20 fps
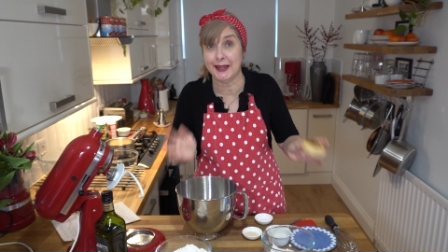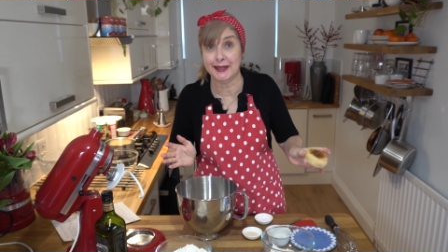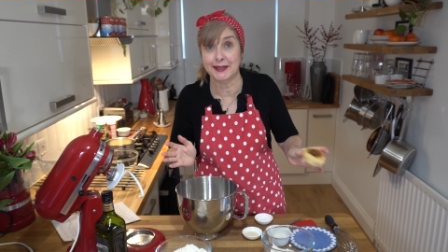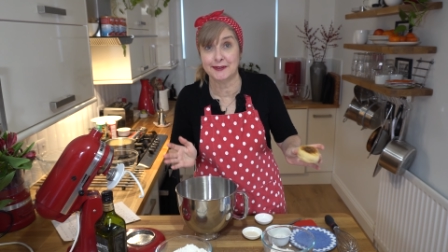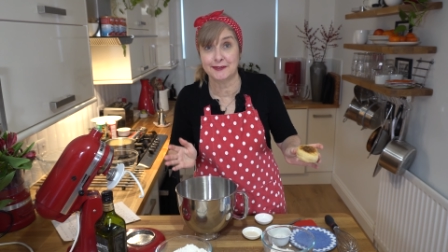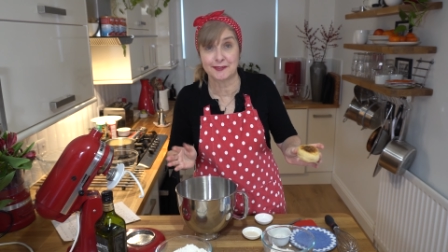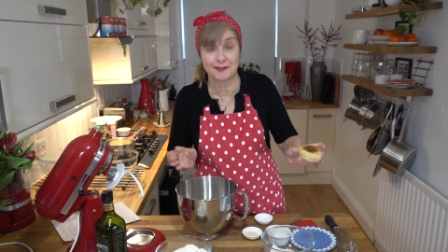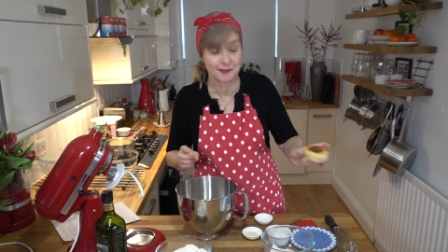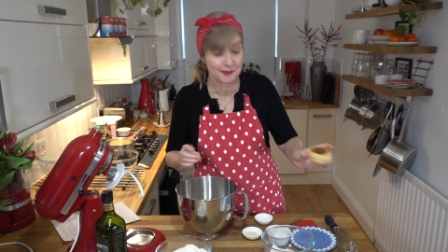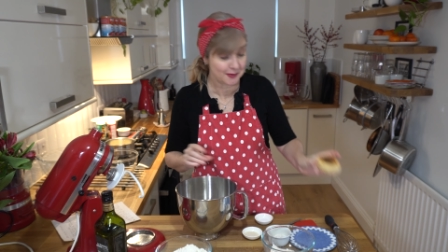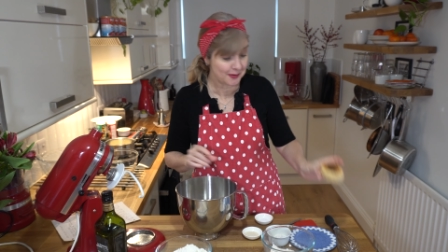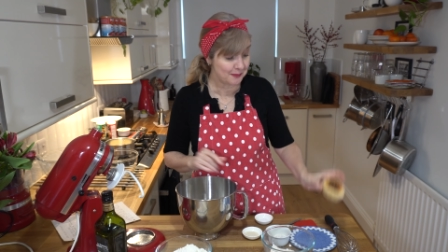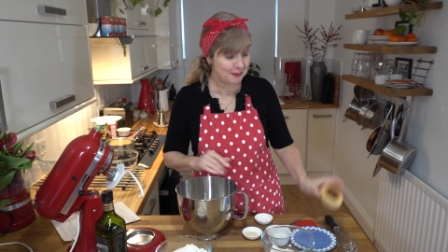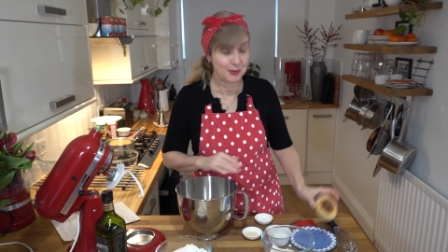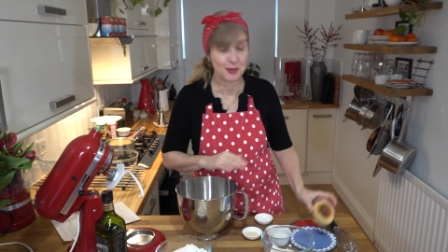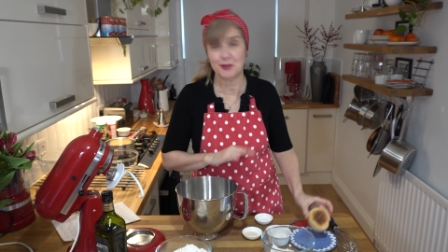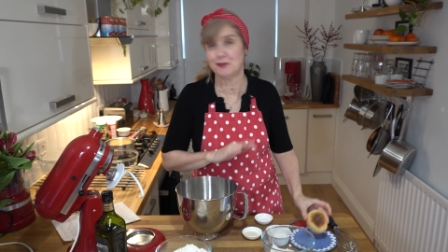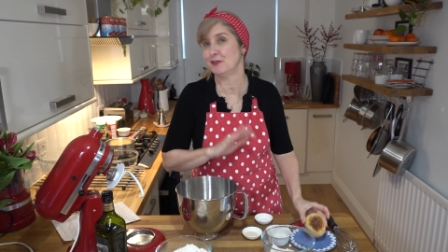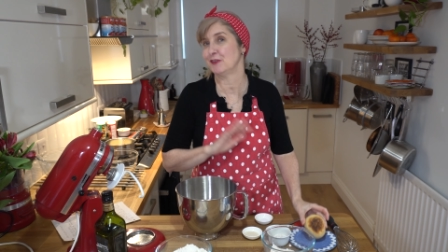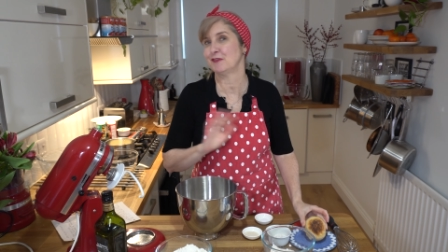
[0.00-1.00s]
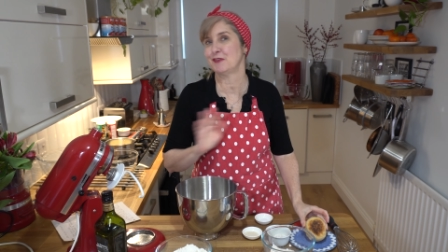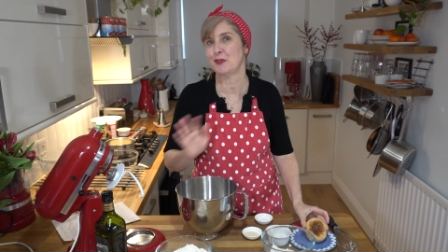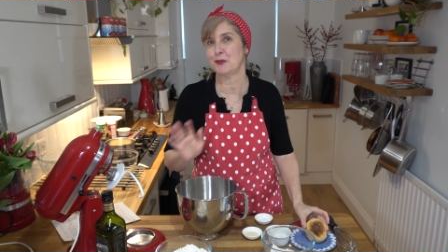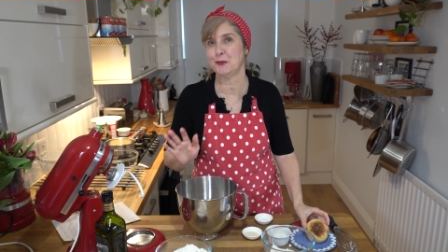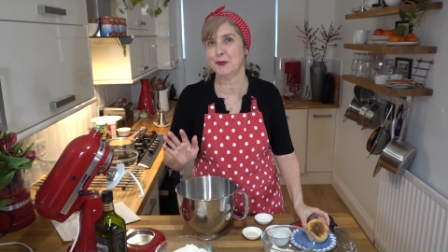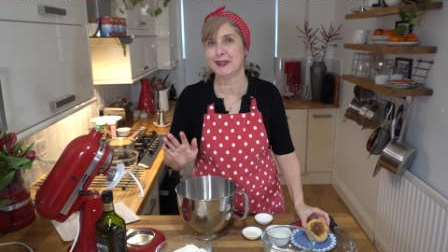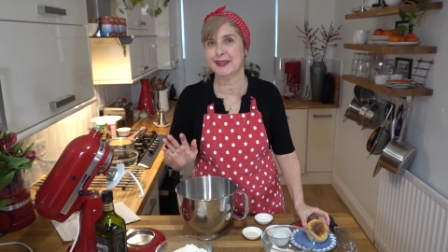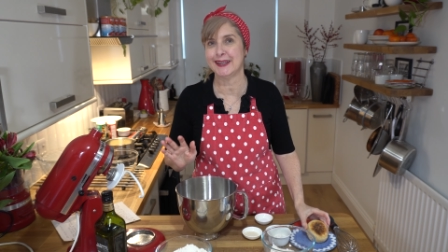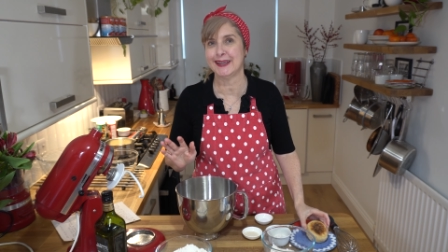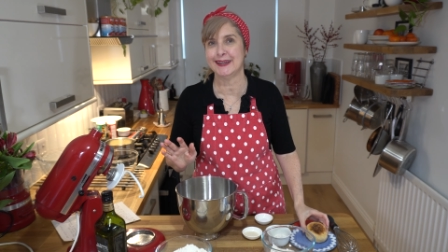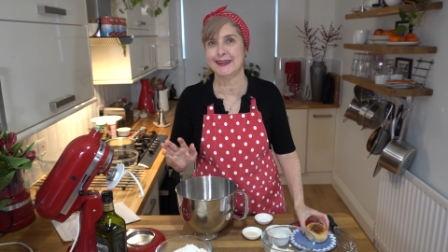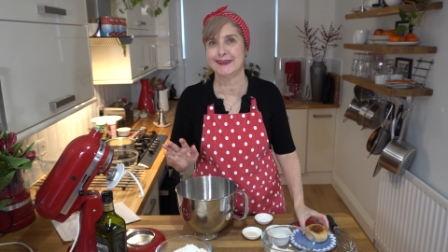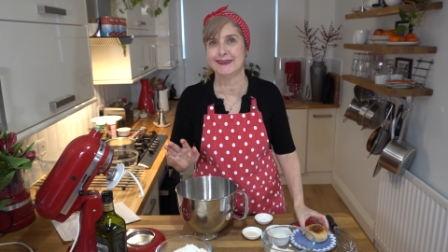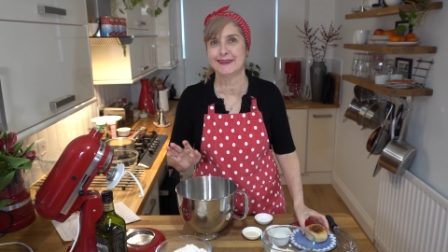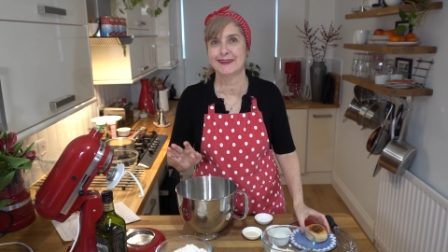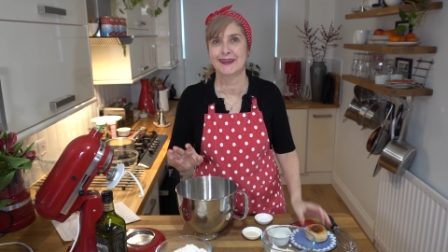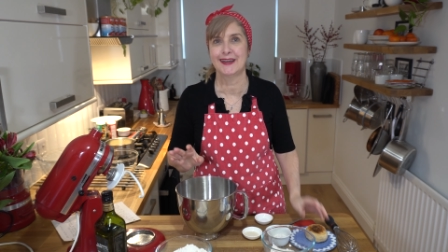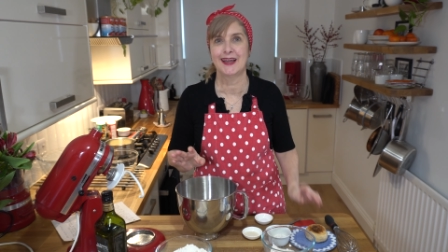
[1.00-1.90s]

eggs, perfect for the weekend.